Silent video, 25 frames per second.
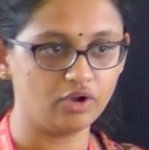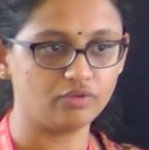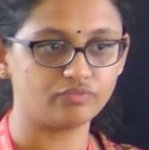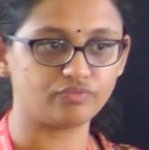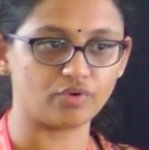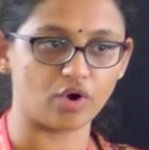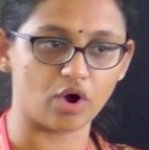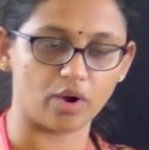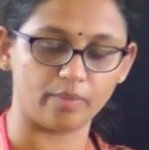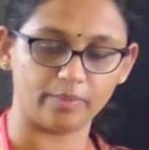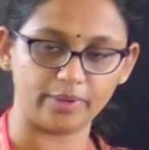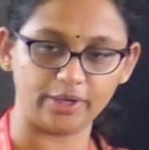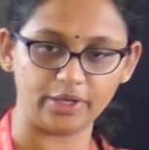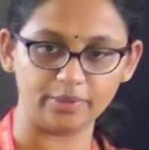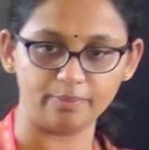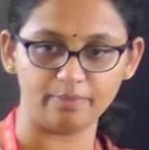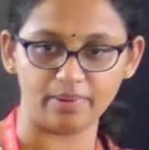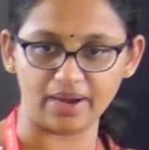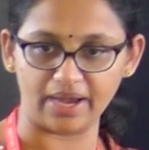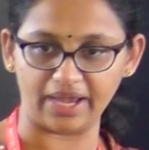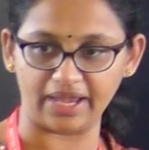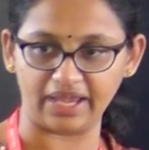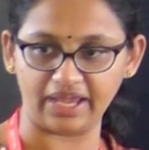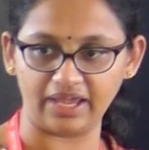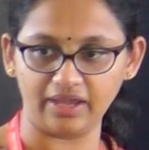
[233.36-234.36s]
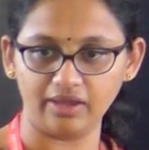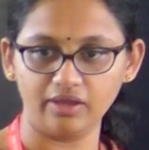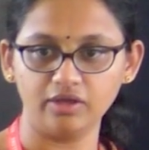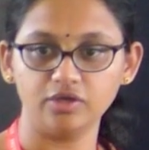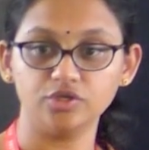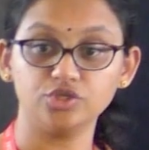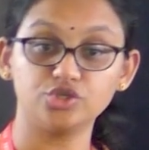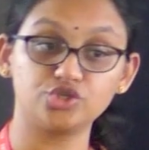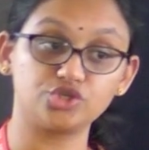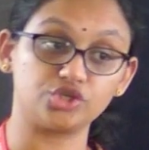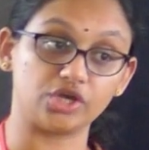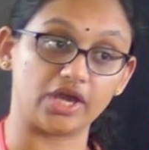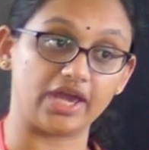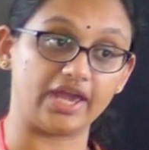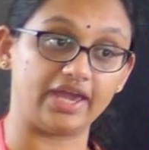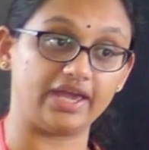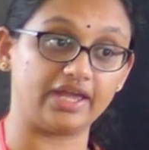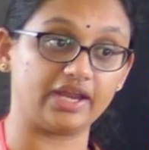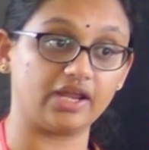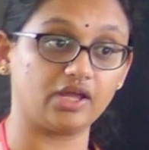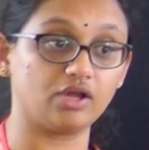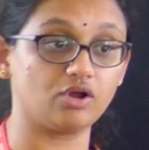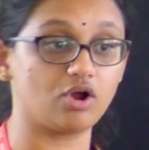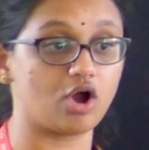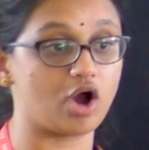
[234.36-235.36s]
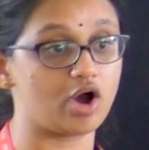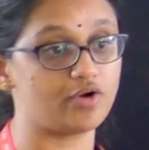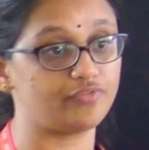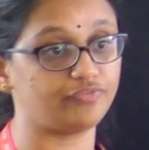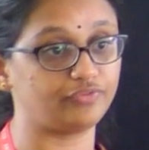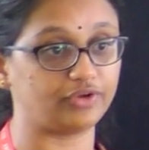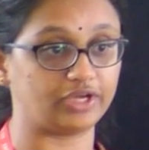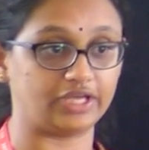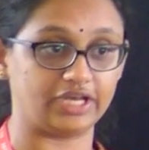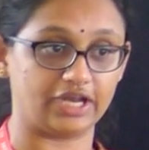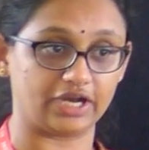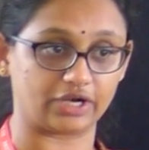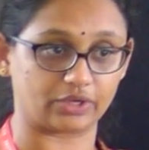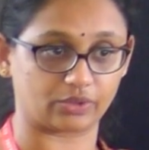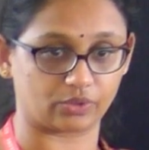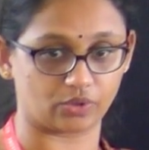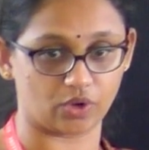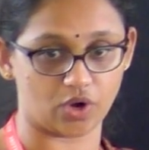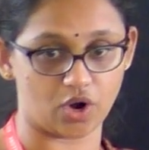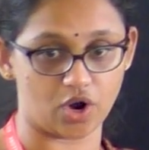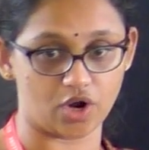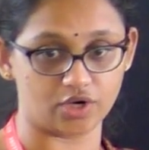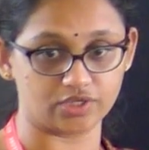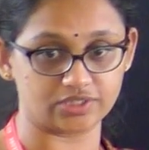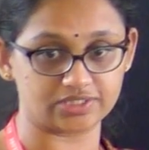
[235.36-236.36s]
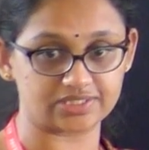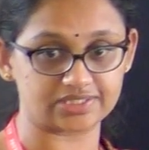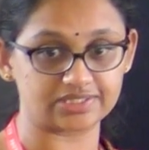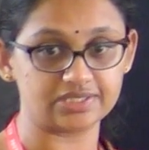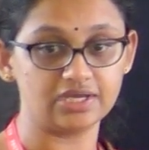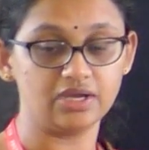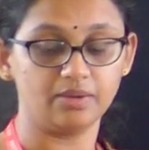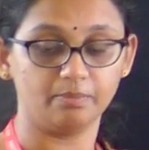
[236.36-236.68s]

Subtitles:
formed by sharing of electrons,